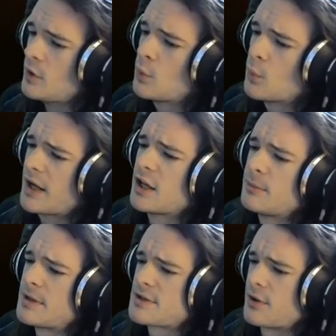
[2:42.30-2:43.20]
What
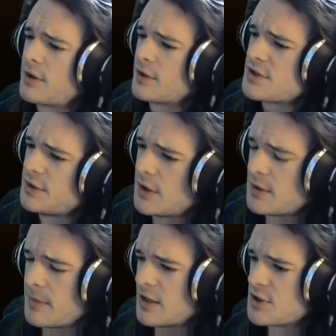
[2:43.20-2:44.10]
elements are there to
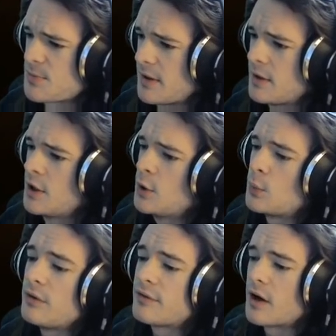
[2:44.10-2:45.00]
unit management?
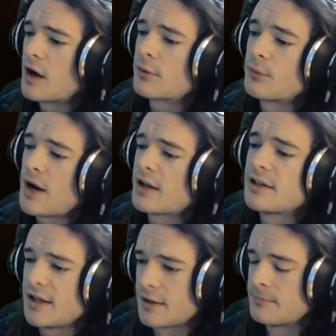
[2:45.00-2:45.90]
We've got
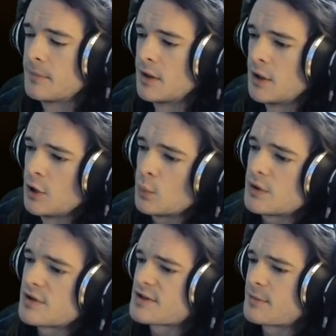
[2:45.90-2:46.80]
rallying,
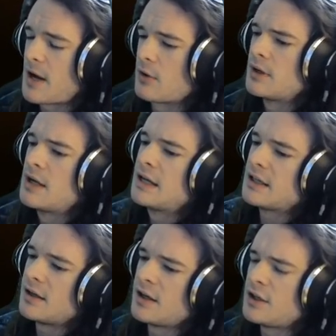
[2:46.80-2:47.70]
which is about
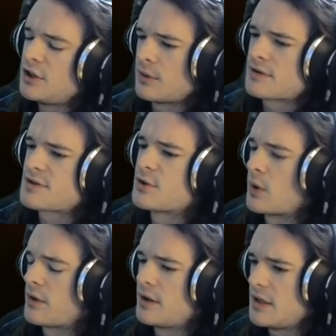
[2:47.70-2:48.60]
getting units to
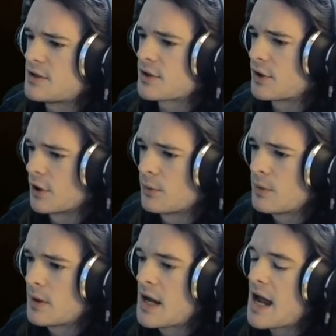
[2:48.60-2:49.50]
where they need to
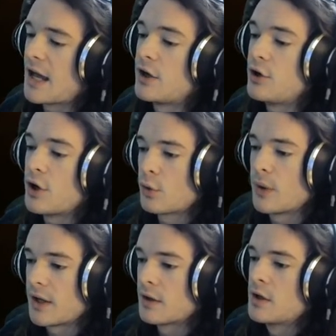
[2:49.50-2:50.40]
go and
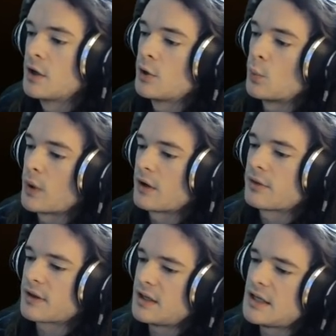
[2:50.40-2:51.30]
knowing where
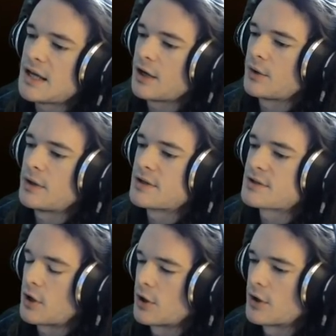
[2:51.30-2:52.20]
the key areas
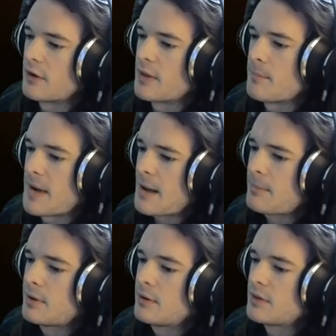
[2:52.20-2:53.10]
are on the
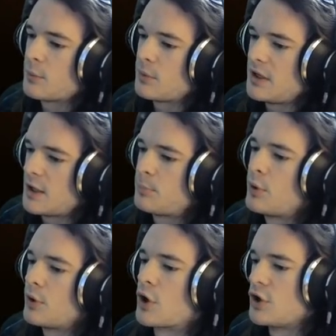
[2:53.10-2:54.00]
map that we need to
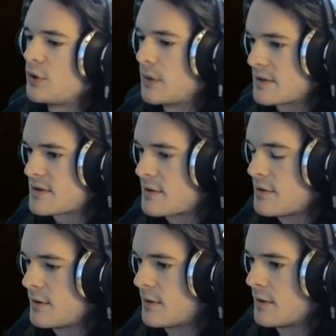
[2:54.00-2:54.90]
put our units.
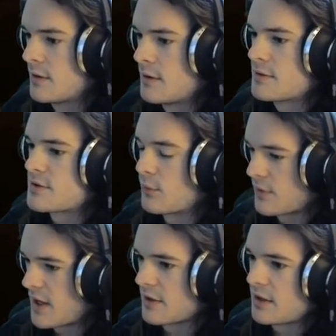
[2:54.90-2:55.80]
So
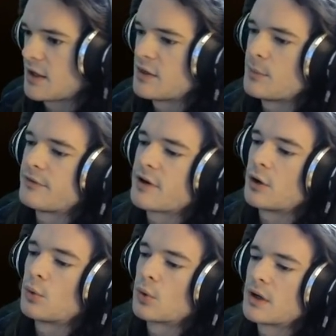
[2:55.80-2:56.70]
rallying. And then we've
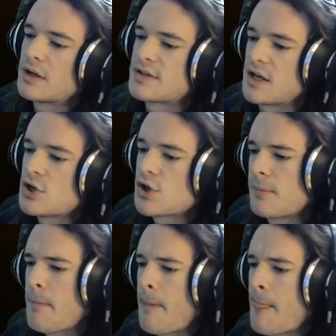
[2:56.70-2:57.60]
got organization.